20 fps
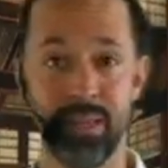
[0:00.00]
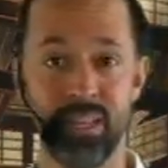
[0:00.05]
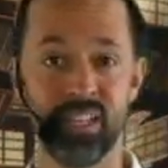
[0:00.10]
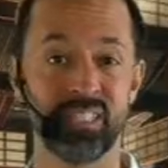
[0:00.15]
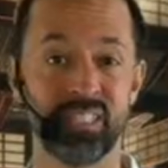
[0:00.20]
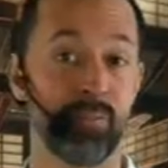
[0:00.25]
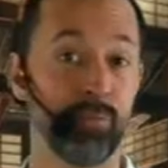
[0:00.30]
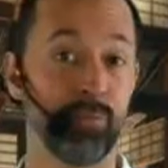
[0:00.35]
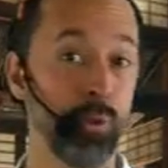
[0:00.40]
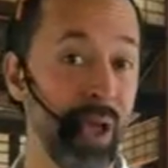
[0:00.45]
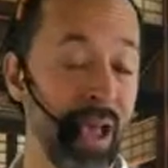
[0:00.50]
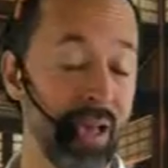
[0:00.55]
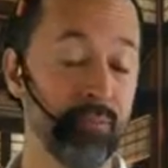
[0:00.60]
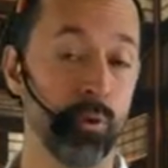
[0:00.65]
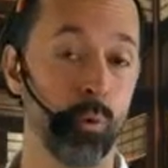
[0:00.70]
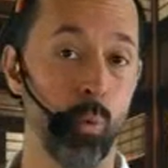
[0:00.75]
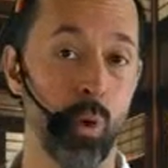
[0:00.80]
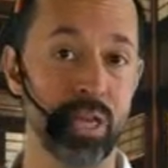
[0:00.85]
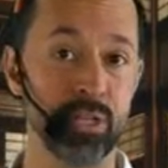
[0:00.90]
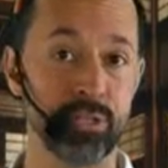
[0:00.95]
Because if you have a
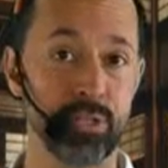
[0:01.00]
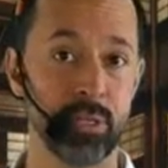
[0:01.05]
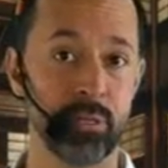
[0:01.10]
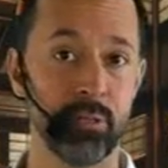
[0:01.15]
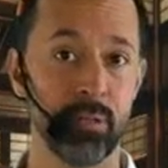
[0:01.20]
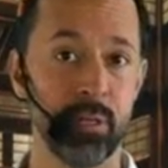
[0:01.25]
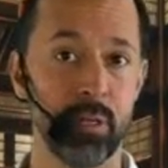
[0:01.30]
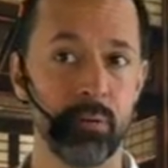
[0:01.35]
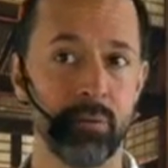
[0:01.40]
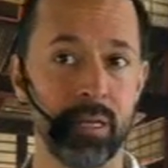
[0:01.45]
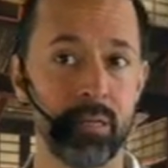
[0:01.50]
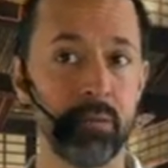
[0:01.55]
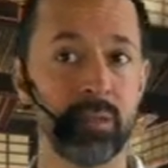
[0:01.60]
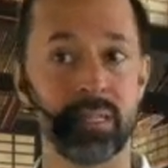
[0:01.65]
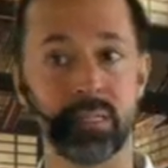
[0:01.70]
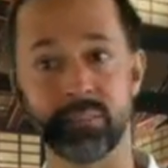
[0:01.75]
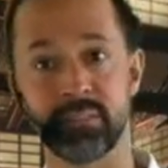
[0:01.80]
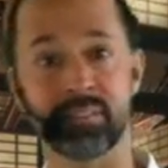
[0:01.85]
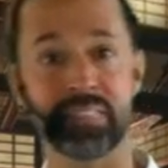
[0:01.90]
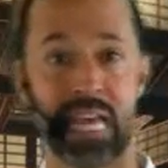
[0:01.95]
question, right, you
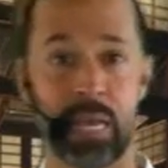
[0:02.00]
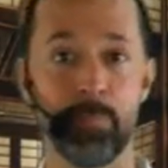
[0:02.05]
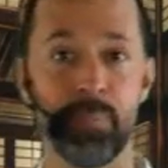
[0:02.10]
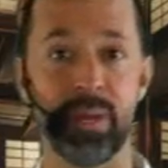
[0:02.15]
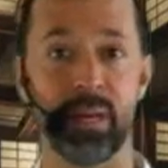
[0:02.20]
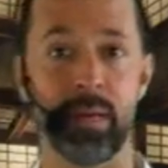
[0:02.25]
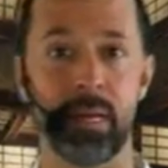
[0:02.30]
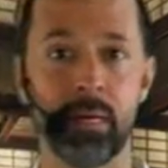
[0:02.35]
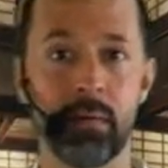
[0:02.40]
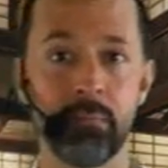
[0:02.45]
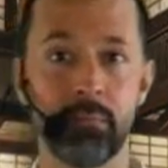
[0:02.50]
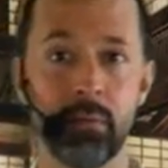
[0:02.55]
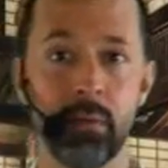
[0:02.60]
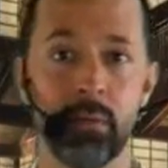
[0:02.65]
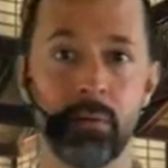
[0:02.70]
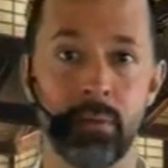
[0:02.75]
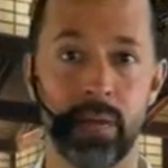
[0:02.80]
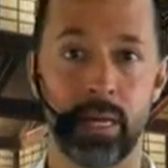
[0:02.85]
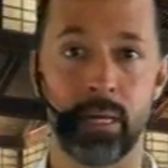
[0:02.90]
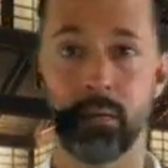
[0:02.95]
can type it in,
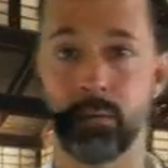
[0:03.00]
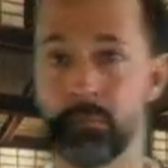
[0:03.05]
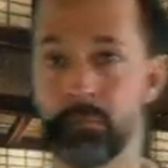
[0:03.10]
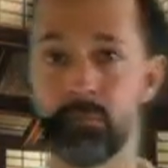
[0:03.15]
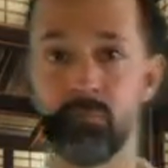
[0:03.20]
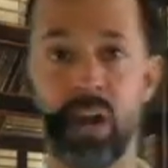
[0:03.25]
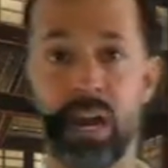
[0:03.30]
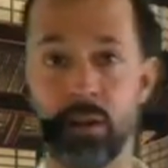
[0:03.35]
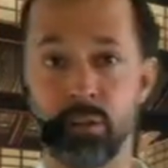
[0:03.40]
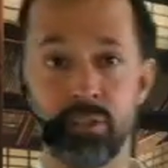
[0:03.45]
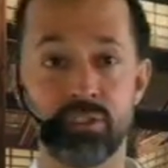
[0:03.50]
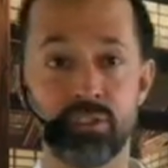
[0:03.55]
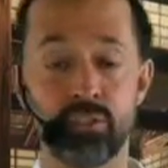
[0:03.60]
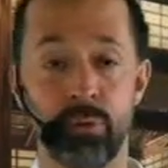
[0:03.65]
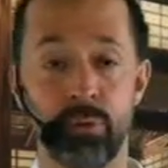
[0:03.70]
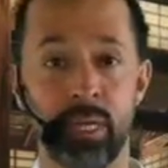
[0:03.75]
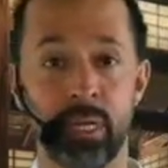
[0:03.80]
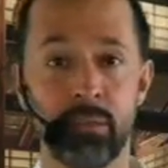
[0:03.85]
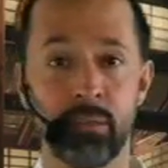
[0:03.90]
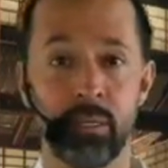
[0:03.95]
right on the
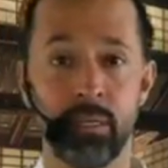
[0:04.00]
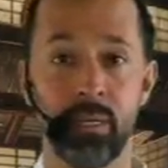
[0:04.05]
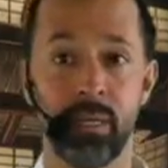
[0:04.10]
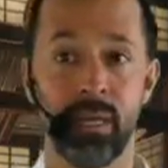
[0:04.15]
screen.